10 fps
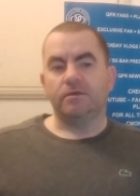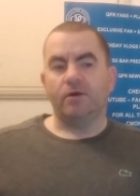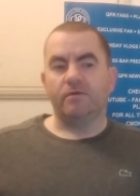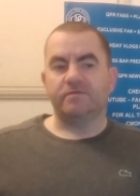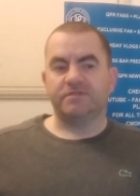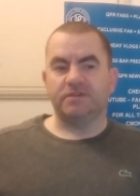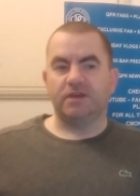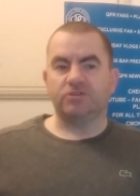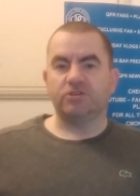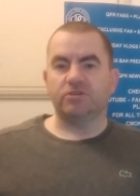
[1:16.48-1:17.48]
obviously,
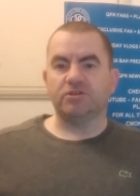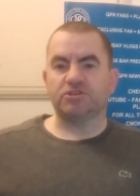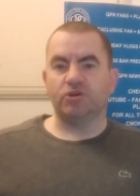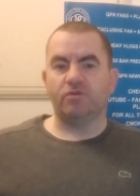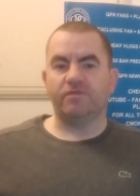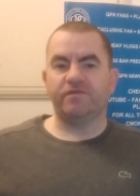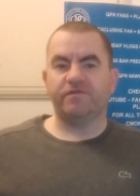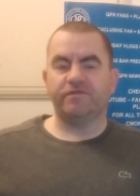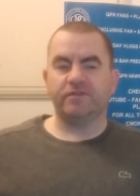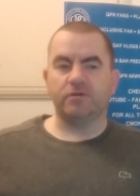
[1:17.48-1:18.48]
as you know yourself,
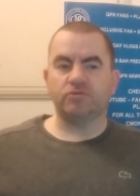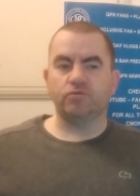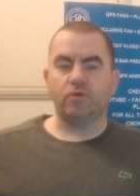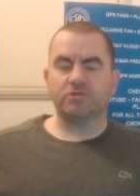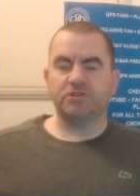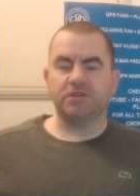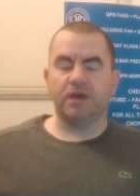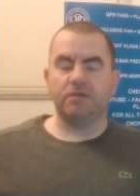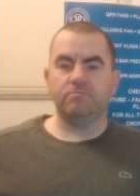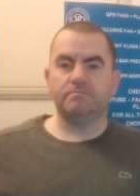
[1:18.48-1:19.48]
for those who watched the
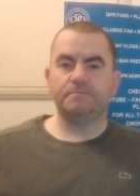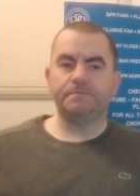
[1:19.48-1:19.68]
game,